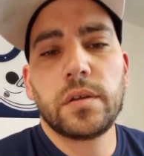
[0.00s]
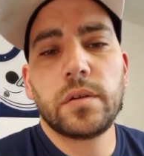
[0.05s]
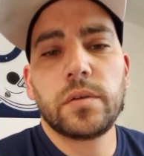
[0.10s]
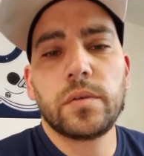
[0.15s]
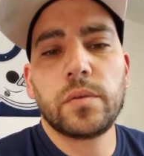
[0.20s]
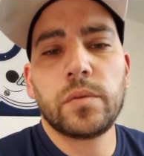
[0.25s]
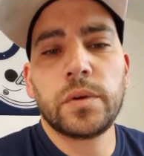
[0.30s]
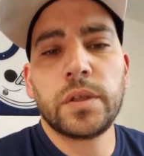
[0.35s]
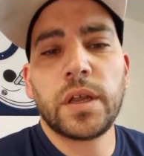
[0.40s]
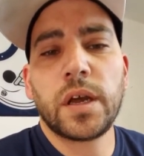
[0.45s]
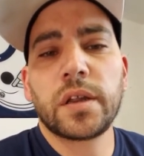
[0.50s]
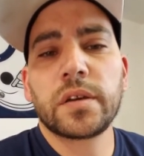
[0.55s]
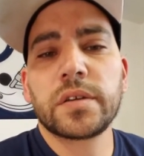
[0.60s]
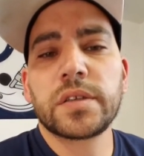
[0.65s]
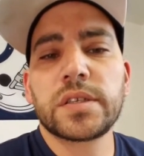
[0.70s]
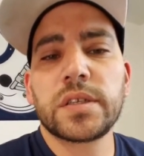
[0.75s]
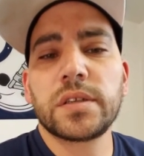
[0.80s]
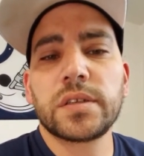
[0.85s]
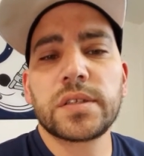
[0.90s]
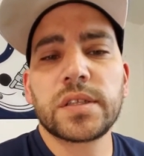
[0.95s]
With auto
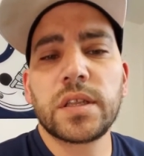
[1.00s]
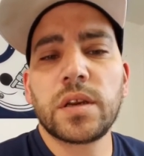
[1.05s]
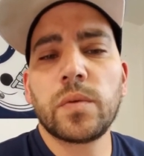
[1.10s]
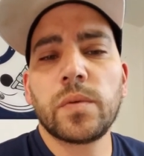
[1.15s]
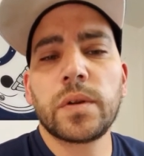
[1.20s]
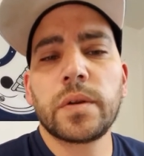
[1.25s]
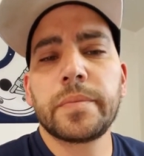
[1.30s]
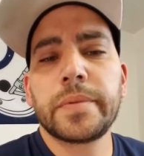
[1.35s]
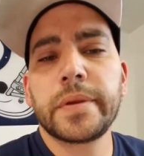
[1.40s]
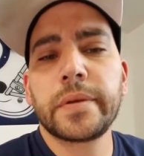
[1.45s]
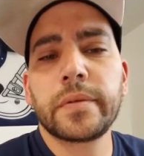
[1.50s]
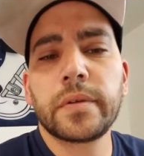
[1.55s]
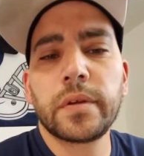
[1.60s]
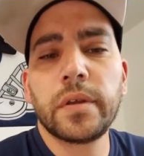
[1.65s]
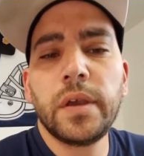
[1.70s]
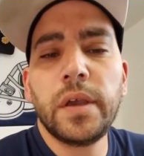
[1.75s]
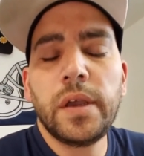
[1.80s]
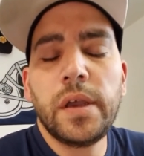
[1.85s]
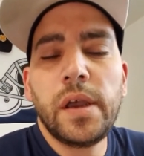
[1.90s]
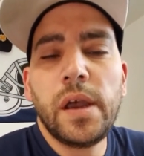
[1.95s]
sales, then I want to be
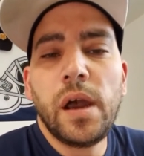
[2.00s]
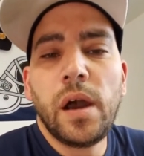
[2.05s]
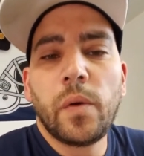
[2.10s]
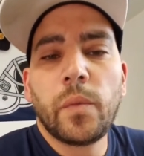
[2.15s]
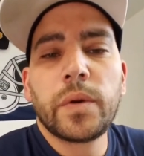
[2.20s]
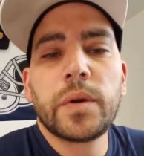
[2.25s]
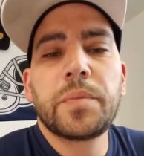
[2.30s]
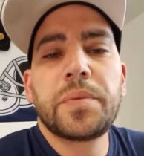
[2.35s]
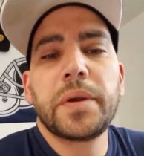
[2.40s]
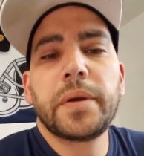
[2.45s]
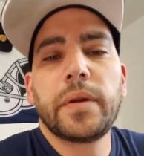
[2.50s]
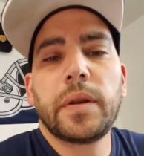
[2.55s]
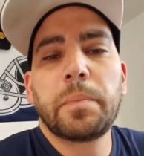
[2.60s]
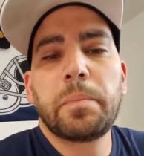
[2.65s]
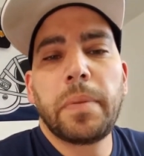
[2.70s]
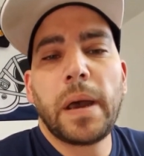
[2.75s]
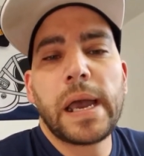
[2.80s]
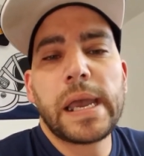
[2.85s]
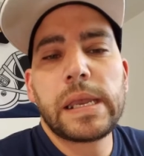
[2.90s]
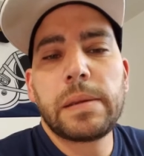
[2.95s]
able to
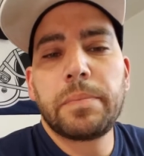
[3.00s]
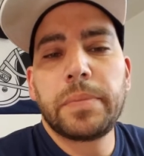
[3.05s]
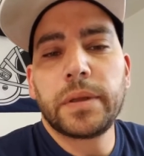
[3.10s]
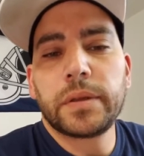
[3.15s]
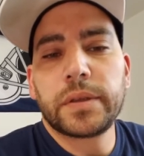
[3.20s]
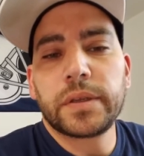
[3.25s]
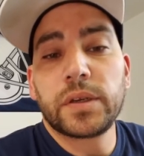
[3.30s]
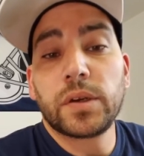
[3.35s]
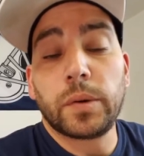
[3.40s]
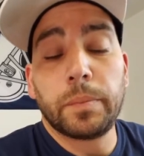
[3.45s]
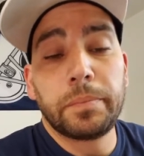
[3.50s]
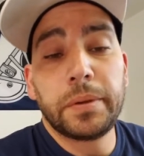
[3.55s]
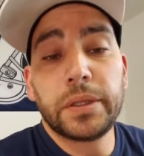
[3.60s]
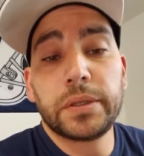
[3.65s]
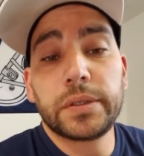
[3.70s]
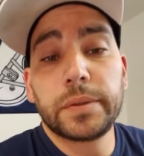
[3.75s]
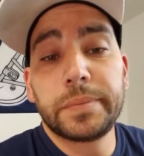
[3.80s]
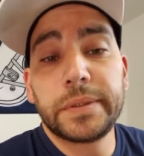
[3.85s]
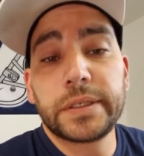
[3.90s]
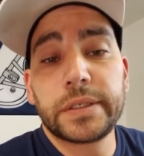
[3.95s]
buy a building or build
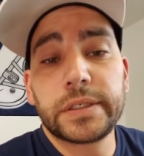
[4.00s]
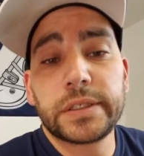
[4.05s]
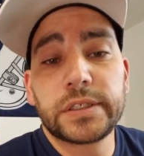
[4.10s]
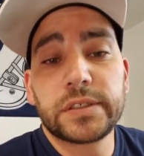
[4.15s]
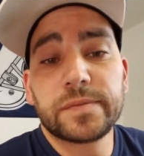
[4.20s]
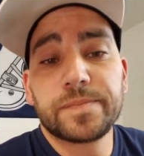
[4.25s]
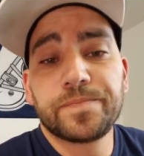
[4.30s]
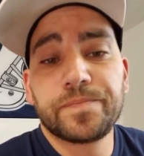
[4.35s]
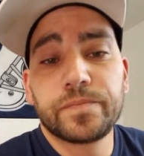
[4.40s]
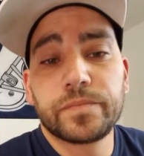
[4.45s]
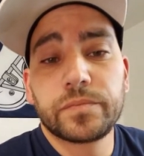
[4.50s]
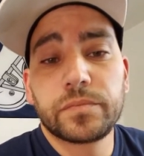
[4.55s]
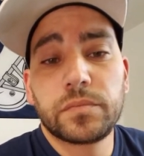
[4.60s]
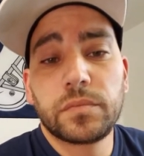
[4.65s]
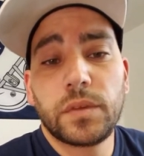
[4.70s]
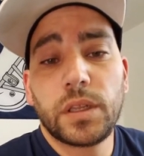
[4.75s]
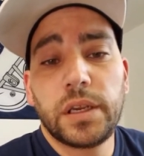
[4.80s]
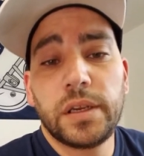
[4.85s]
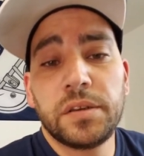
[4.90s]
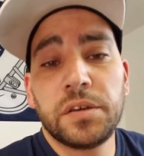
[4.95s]
a building,
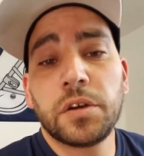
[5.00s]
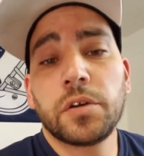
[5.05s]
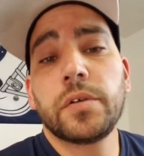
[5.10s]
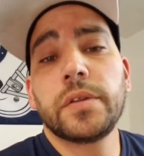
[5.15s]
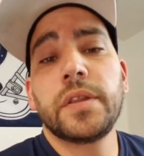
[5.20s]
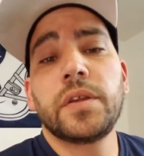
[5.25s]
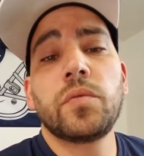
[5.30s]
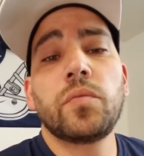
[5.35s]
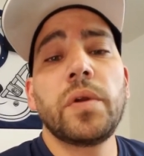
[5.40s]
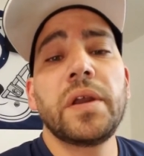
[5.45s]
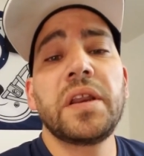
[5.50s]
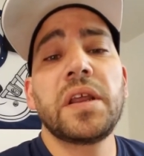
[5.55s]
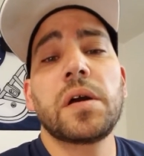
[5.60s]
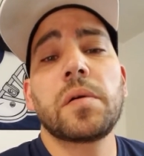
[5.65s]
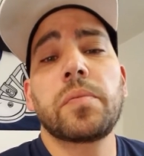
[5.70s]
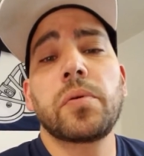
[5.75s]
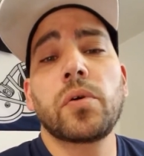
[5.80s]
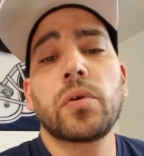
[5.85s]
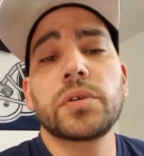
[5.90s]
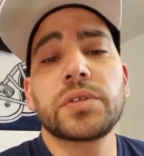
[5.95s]
you know, and then rent out
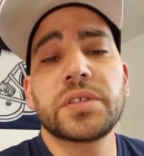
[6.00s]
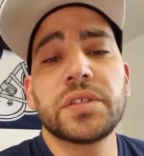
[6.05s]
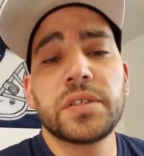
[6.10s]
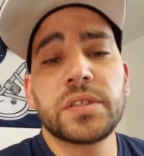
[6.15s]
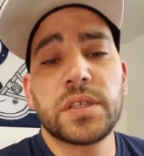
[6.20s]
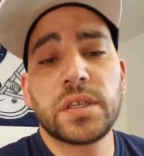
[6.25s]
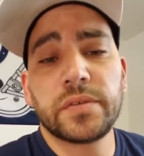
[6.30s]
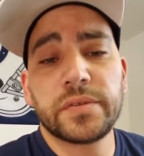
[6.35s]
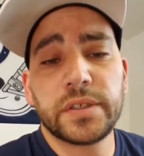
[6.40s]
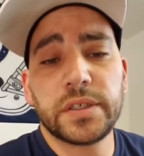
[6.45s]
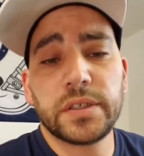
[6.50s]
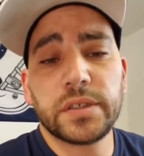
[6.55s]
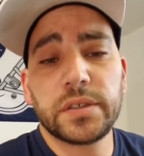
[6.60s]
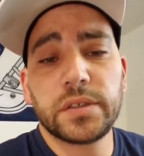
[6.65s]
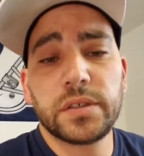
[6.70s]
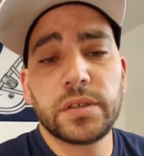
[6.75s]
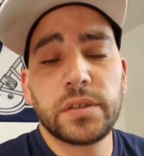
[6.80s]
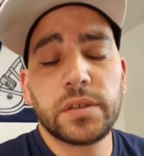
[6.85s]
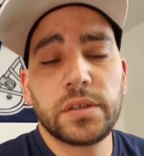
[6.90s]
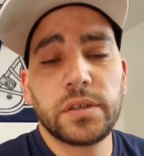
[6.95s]
portions of it.
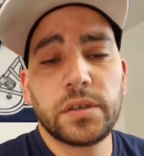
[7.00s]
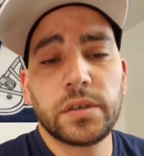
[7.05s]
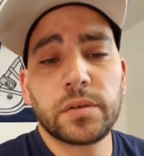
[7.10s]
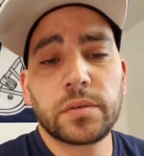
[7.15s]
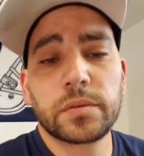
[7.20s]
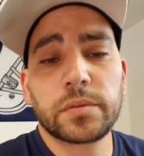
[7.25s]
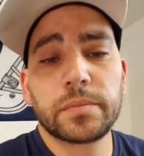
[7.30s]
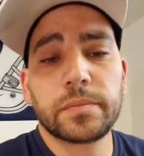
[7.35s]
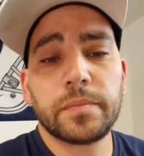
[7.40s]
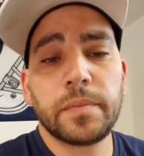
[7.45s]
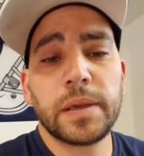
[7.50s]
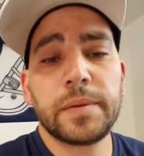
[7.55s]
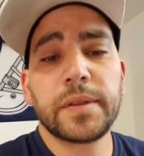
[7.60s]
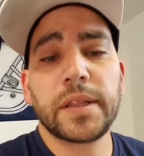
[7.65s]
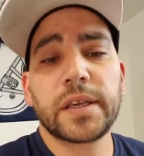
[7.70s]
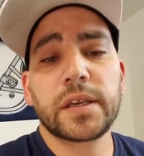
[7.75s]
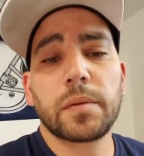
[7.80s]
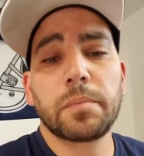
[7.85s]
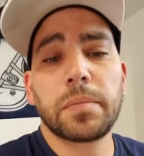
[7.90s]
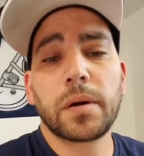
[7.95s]
You know, maybe
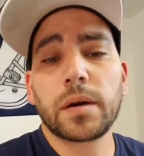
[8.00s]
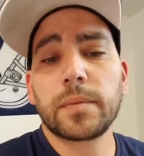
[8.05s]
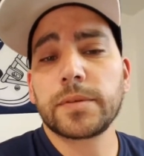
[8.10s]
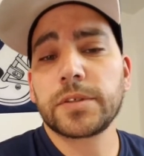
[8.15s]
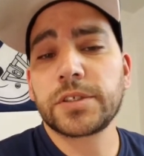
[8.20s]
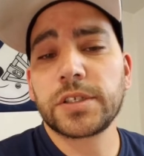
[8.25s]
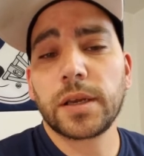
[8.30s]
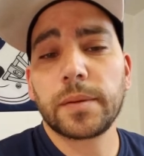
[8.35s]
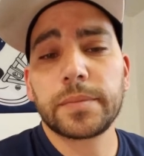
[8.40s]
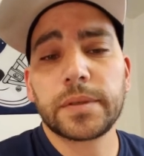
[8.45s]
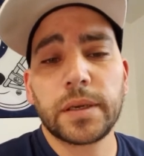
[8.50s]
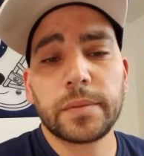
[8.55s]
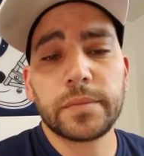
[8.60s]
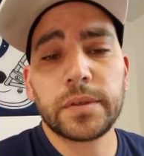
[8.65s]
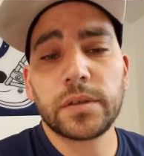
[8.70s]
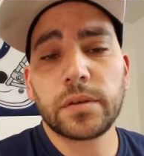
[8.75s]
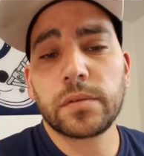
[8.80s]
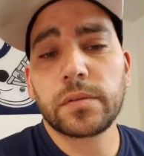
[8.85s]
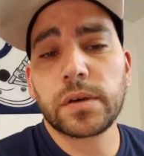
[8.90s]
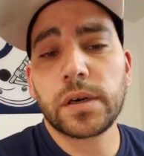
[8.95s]
like a barbershop type
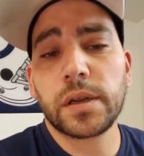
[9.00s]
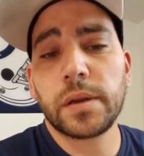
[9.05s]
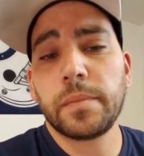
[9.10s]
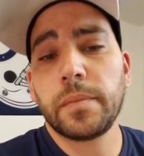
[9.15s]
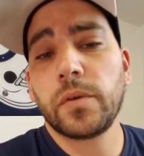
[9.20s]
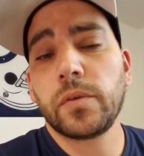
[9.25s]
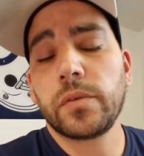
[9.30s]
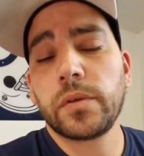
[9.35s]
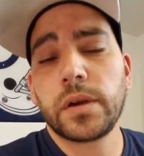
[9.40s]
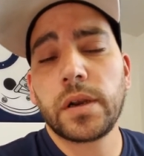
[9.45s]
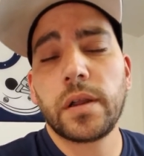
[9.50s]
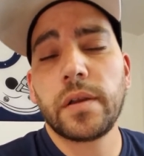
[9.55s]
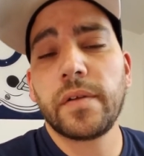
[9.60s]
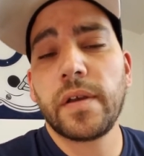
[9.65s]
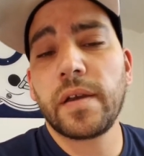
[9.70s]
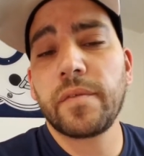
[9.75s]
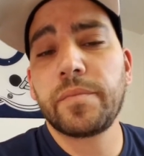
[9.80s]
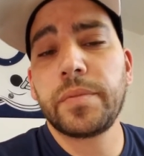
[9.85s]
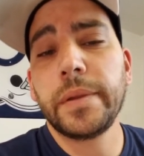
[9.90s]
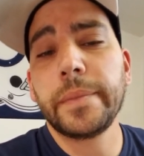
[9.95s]
deal where I
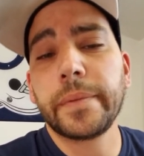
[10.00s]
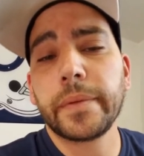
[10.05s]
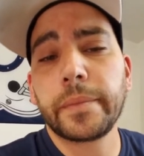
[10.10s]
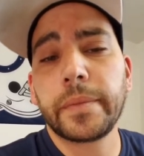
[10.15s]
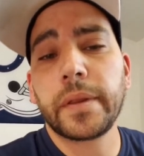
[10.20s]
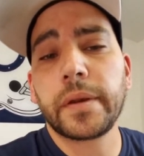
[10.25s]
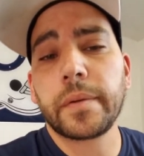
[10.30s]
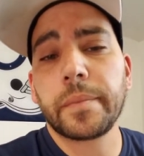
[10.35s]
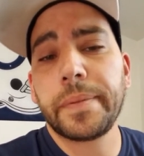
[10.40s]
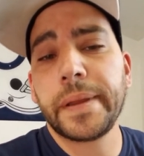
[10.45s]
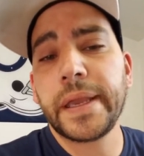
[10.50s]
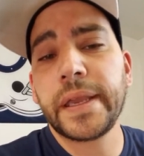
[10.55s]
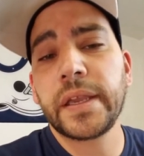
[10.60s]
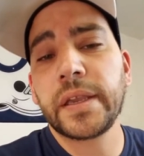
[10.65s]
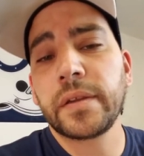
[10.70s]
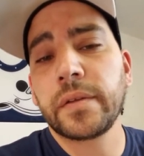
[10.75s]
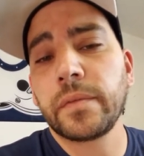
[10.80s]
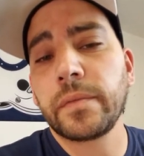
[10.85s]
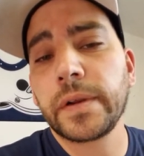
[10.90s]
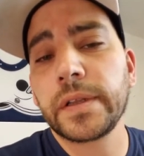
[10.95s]
have people that are paying
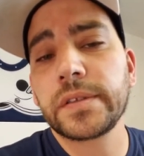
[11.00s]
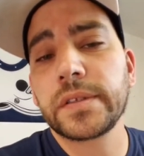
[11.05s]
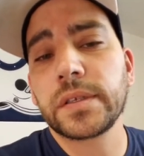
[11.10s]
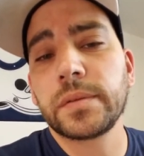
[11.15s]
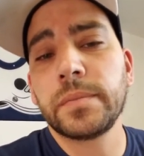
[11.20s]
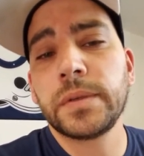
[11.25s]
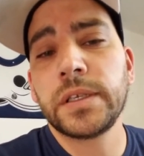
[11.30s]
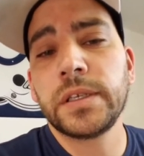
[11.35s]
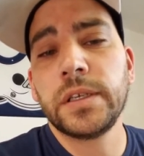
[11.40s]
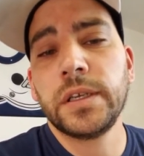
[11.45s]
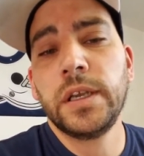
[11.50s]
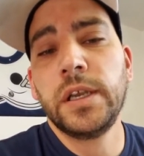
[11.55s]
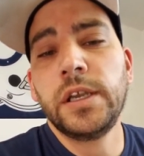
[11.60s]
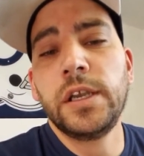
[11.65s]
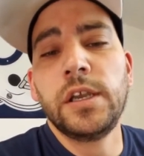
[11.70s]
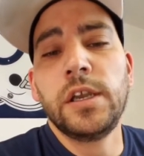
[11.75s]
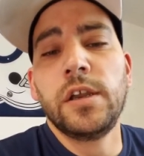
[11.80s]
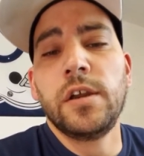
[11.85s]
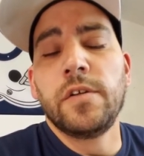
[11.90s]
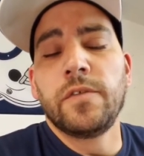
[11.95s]
and renting me
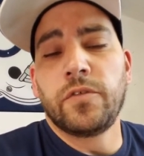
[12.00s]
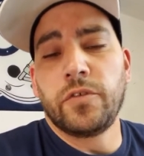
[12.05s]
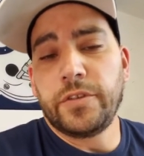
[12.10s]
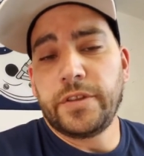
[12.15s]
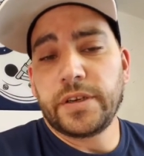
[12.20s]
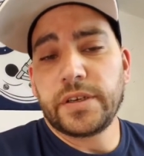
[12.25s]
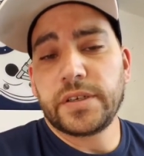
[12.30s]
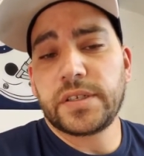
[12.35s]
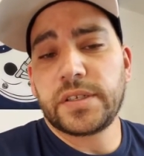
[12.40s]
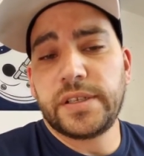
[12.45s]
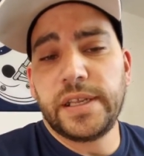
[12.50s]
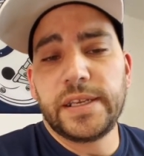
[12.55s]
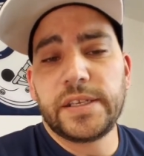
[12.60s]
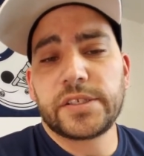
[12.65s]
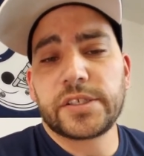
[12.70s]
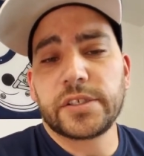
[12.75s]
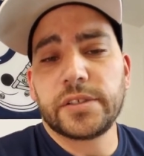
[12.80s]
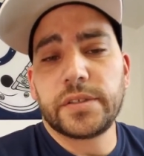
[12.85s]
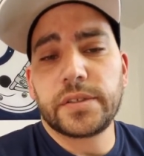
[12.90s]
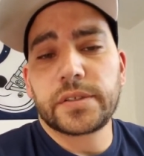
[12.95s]
for their
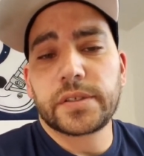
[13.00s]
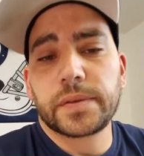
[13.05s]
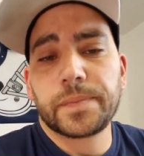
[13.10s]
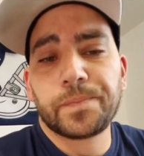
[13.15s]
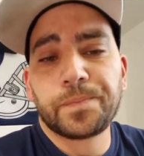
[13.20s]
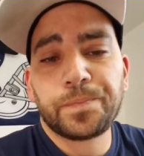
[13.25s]
stations.